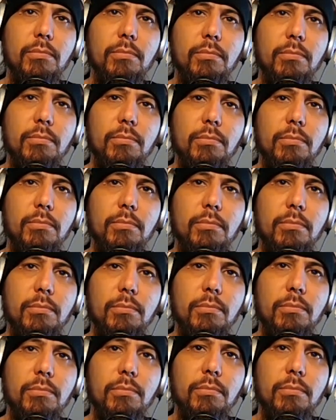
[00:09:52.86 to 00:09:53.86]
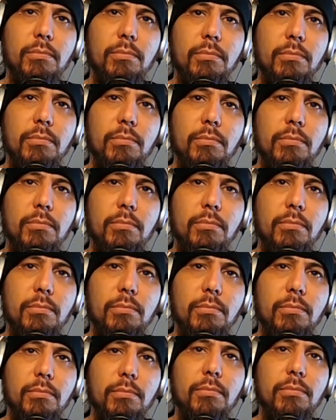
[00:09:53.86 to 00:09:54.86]

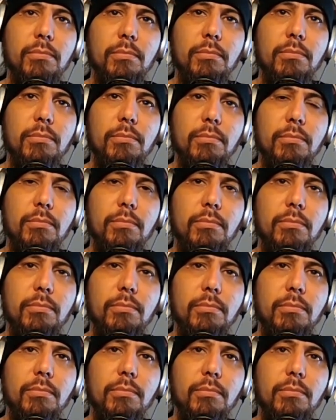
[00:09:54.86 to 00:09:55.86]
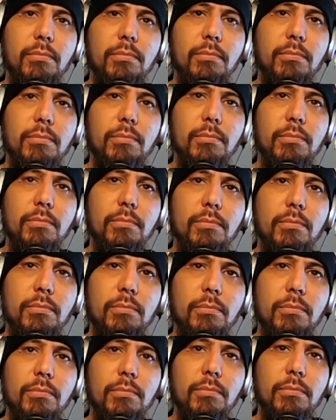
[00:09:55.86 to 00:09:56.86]

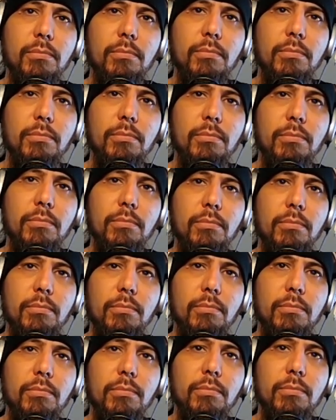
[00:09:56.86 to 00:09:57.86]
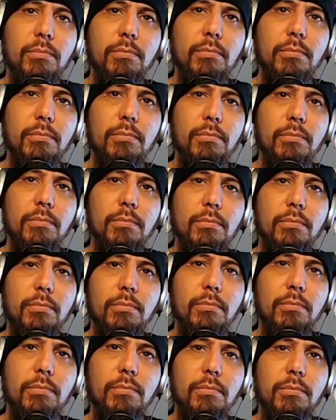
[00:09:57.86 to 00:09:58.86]

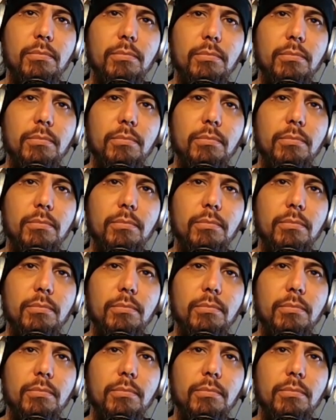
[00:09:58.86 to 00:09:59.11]
No words are spoken by the person on screen.